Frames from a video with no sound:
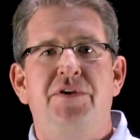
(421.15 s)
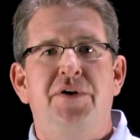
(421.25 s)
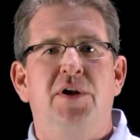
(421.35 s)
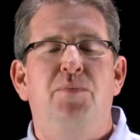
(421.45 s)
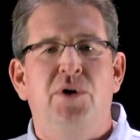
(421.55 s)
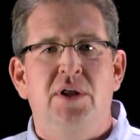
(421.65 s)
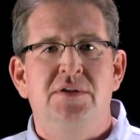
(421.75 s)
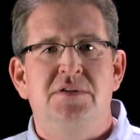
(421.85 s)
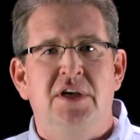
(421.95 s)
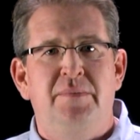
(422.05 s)
that you're going to put all
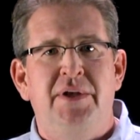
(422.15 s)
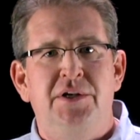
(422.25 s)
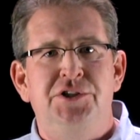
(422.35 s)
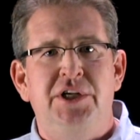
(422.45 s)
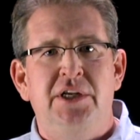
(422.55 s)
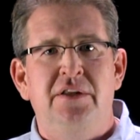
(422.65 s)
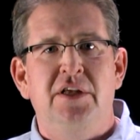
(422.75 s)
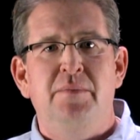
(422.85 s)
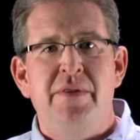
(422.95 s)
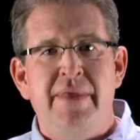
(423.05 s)
this time and energy into
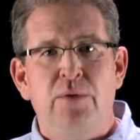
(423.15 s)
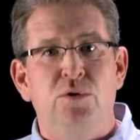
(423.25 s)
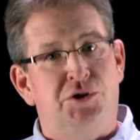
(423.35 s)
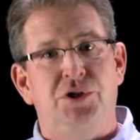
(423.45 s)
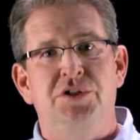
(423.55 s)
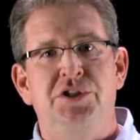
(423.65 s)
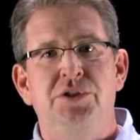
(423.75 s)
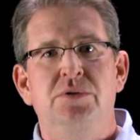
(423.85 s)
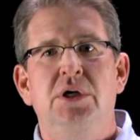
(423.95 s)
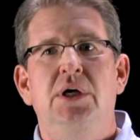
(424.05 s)
them, and they will trust
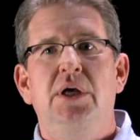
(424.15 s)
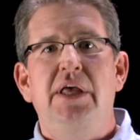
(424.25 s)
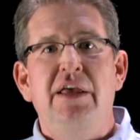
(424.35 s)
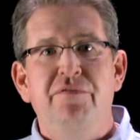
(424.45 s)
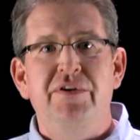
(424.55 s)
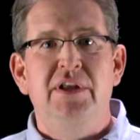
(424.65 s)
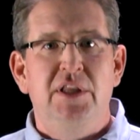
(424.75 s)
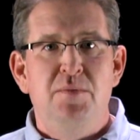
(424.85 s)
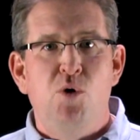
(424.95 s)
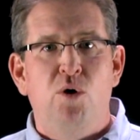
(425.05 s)
you
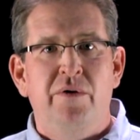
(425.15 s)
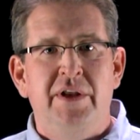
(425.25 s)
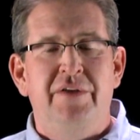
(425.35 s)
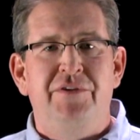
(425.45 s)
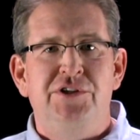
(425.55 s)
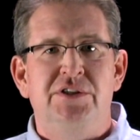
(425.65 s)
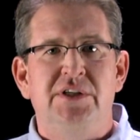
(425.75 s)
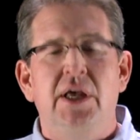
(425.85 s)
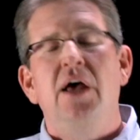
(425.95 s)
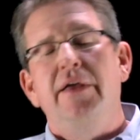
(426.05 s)
infinitely more than if you just
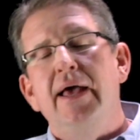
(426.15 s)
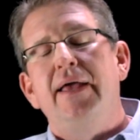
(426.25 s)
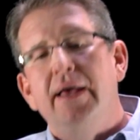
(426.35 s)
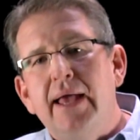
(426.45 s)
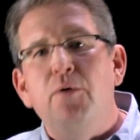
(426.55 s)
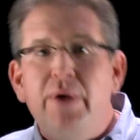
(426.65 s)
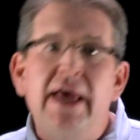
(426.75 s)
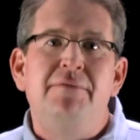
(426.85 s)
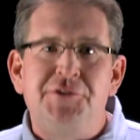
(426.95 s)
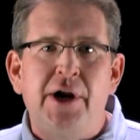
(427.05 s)
say, yeah, we
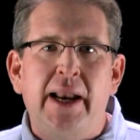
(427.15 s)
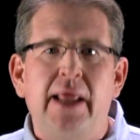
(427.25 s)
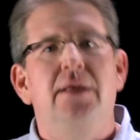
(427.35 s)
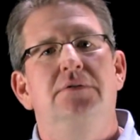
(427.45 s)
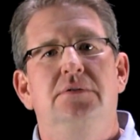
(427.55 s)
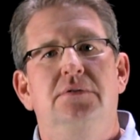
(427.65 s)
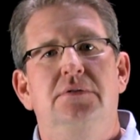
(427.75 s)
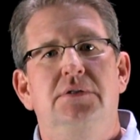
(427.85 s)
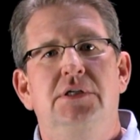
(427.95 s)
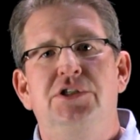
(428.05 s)
have training.
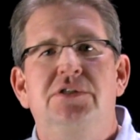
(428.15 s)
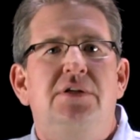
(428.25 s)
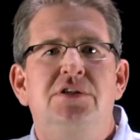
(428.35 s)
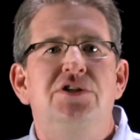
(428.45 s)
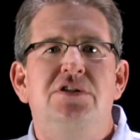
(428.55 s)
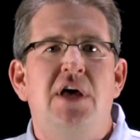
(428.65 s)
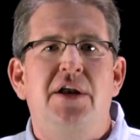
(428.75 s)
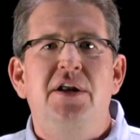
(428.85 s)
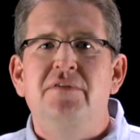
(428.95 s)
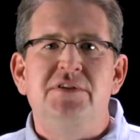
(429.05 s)
It's just not
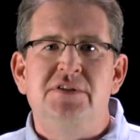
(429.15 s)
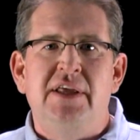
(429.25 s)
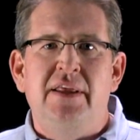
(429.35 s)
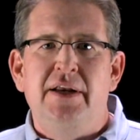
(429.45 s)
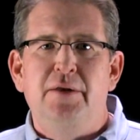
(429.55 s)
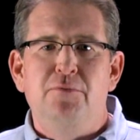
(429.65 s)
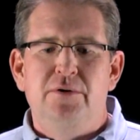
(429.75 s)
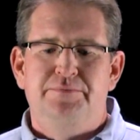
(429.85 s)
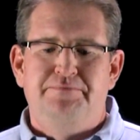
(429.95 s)
enough to say that anymore.